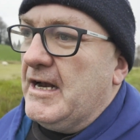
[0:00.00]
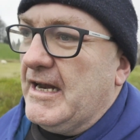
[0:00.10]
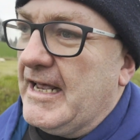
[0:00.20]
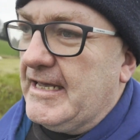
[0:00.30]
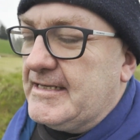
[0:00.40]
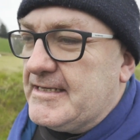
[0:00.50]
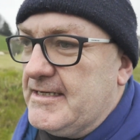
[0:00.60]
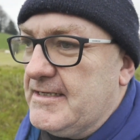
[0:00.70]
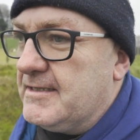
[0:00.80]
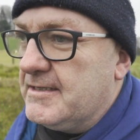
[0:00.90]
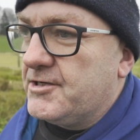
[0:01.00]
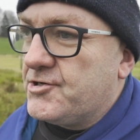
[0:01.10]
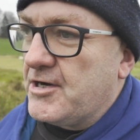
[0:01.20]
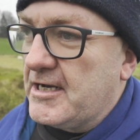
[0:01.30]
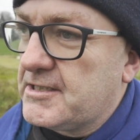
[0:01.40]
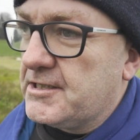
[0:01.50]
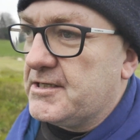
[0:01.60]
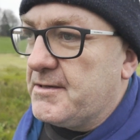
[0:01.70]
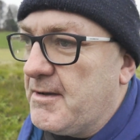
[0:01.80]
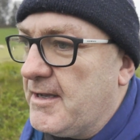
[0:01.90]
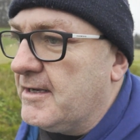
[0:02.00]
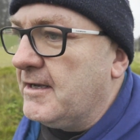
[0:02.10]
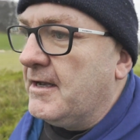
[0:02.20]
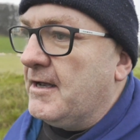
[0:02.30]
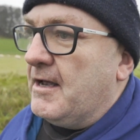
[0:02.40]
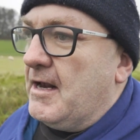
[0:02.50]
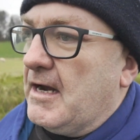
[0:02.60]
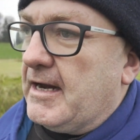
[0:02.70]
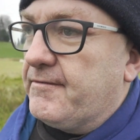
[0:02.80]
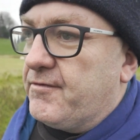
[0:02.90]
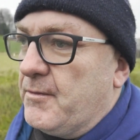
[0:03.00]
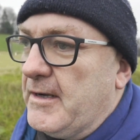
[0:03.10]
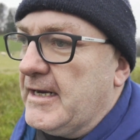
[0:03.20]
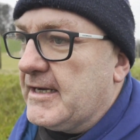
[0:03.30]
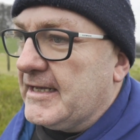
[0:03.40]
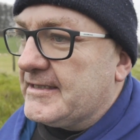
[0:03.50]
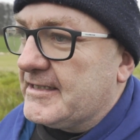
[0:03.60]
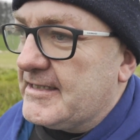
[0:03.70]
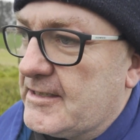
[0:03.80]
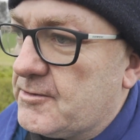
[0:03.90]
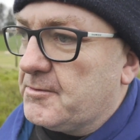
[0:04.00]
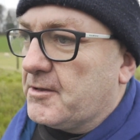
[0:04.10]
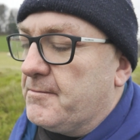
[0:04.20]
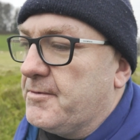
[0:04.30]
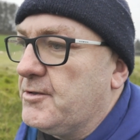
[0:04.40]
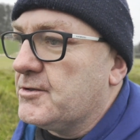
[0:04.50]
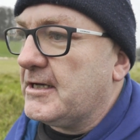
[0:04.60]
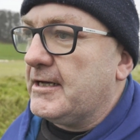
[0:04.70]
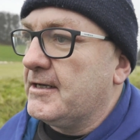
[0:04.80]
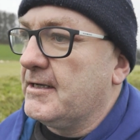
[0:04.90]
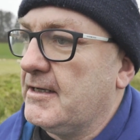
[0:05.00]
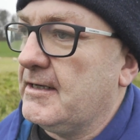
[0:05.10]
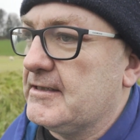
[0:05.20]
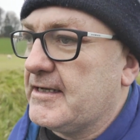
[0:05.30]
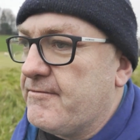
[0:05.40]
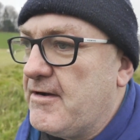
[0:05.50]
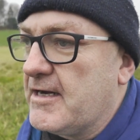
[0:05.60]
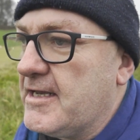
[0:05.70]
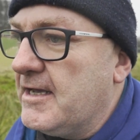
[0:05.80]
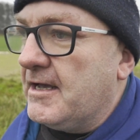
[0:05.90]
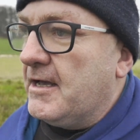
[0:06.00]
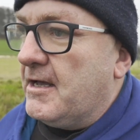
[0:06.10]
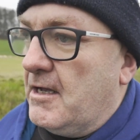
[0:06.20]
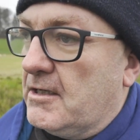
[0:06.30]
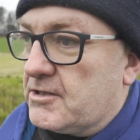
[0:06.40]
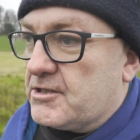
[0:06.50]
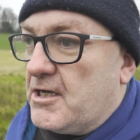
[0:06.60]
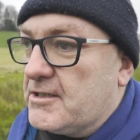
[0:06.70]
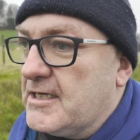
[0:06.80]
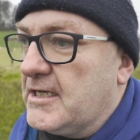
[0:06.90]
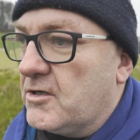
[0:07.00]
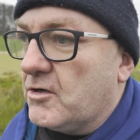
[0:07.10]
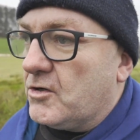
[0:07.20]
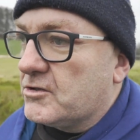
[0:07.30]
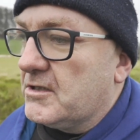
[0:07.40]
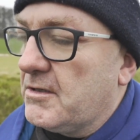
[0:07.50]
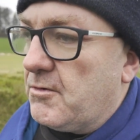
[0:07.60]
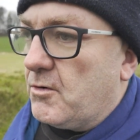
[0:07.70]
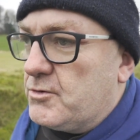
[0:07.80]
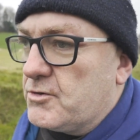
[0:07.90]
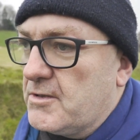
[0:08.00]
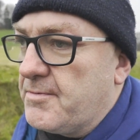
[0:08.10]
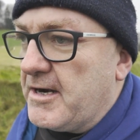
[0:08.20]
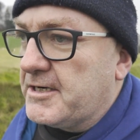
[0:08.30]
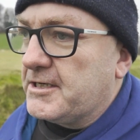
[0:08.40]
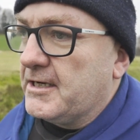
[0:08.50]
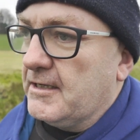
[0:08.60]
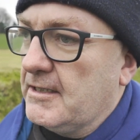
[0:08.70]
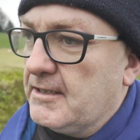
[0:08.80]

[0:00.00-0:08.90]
late, stressed because they were late for work, had to set up the computer, had to get ready to start taking calls, and they were always under pressure.